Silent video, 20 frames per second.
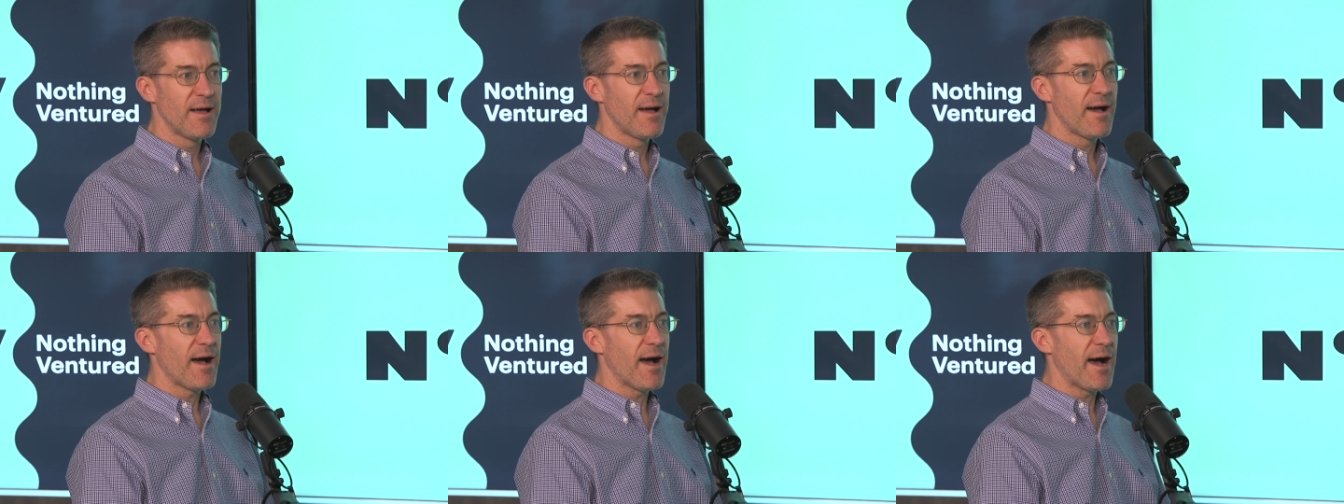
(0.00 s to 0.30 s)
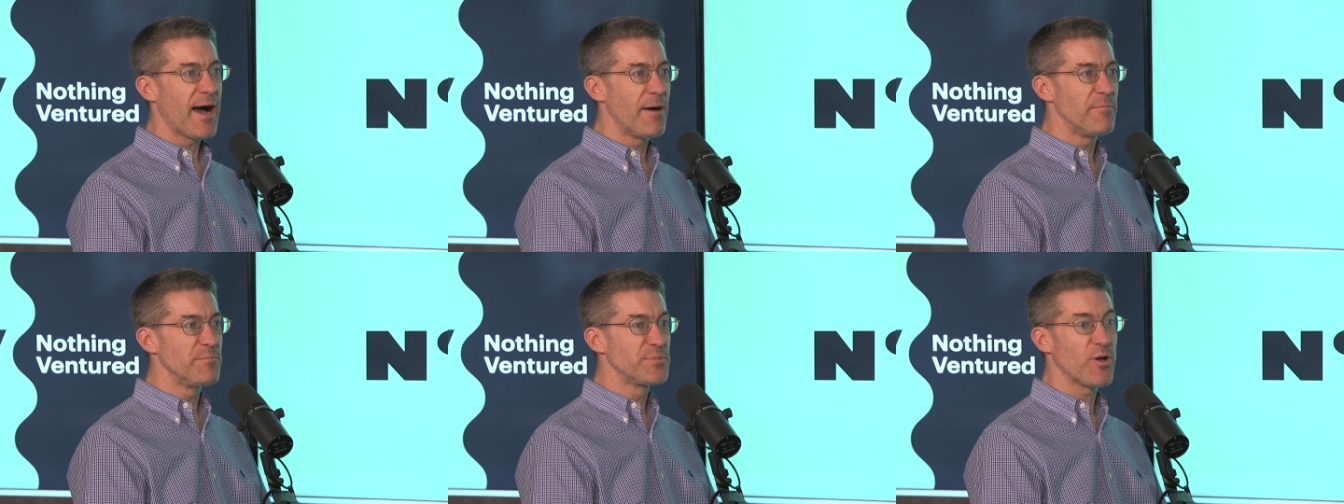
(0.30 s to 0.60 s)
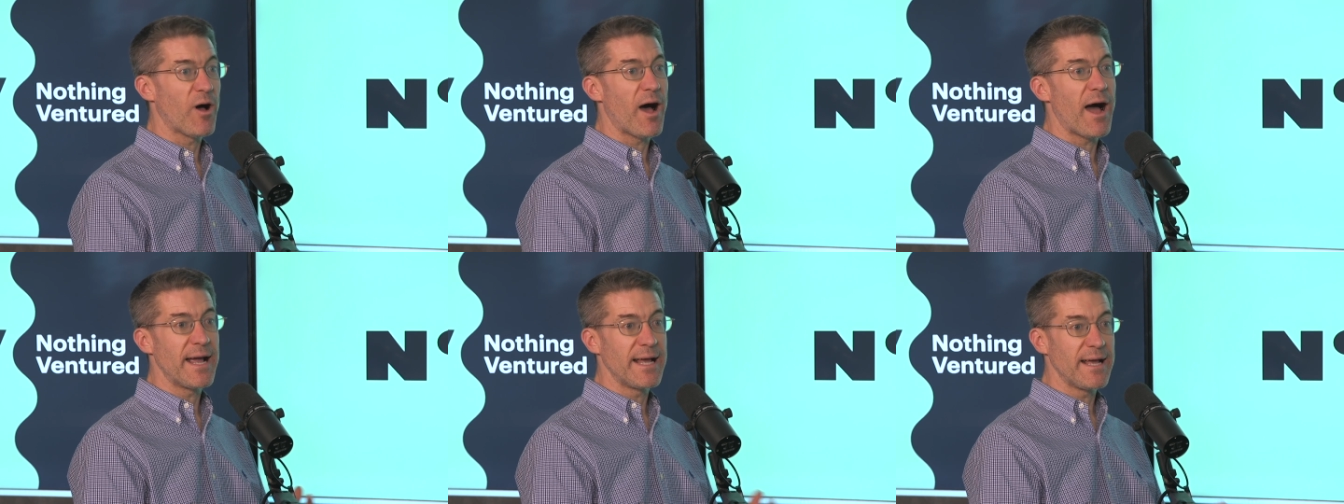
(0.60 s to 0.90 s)
Um, so
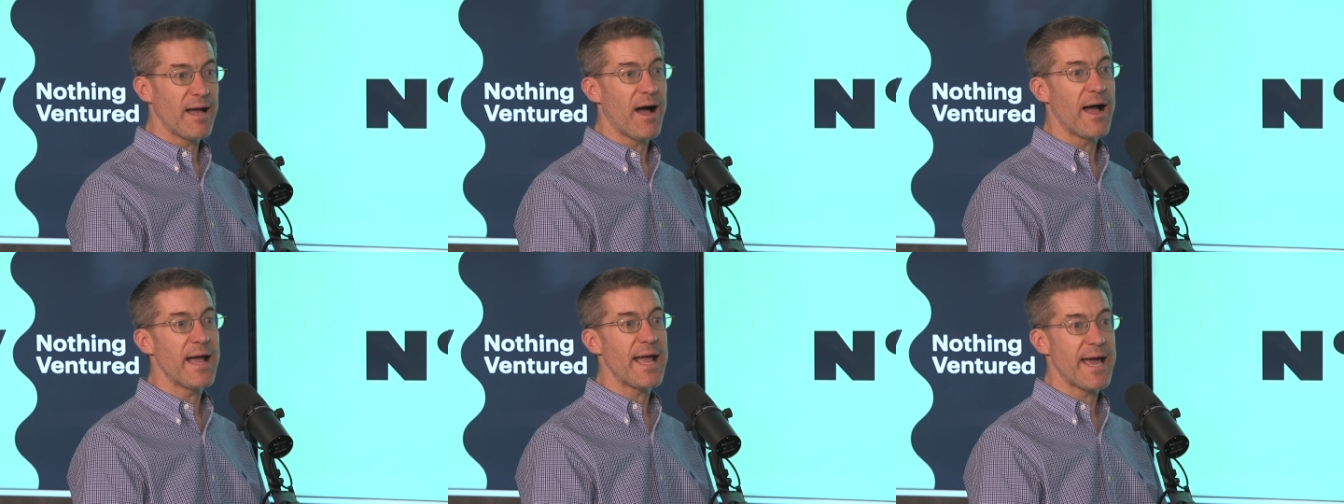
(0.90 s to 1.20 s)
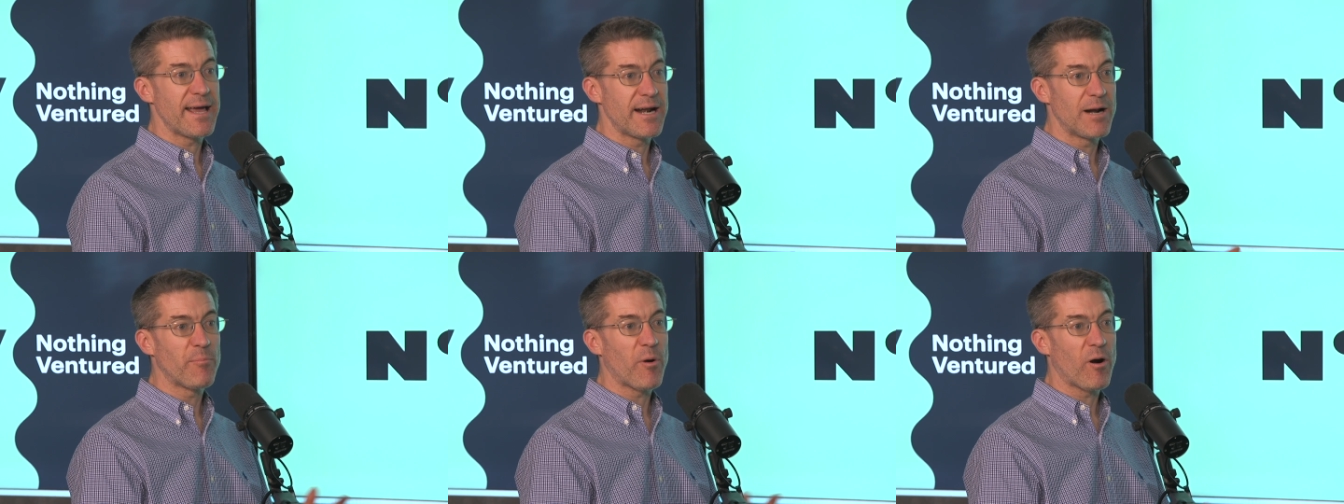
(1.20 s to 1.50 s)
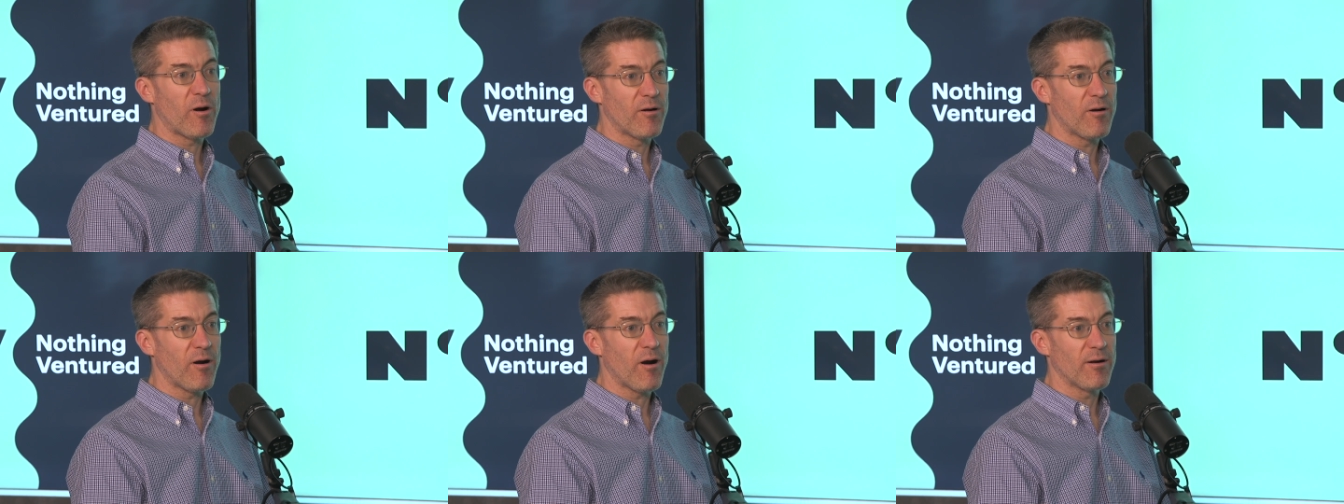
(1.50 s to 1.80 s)
I, I head up
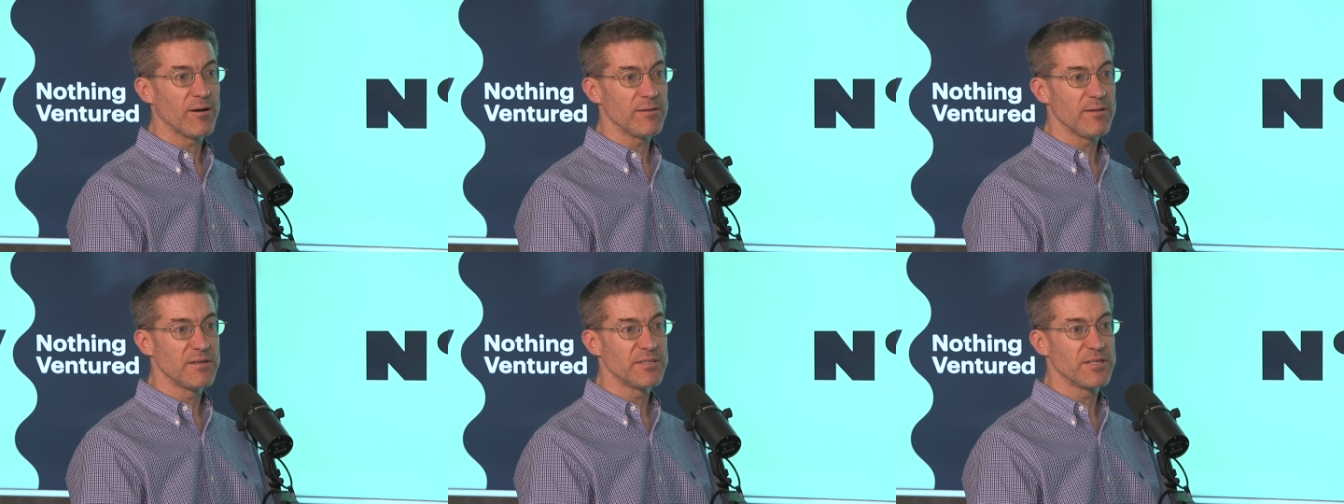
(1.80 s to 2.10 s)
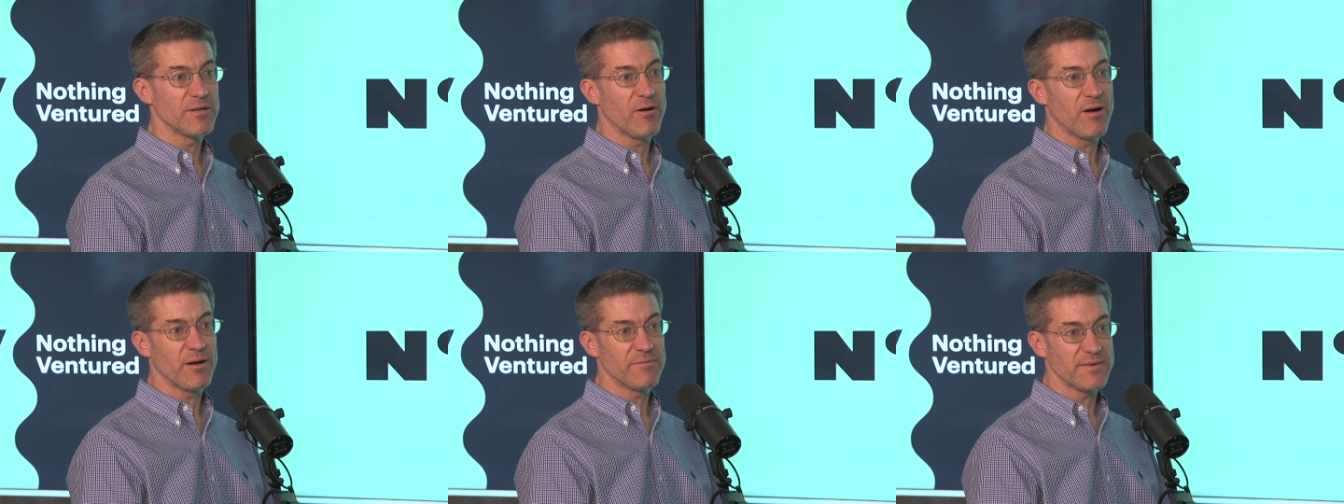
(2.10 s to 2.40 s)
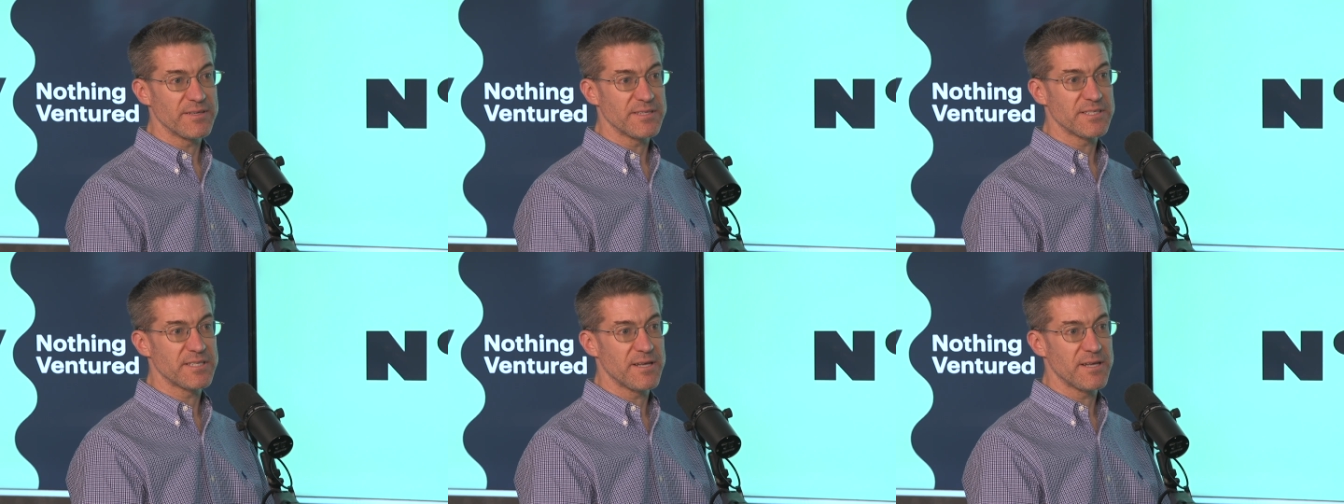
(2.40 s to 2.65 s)
our, our London office,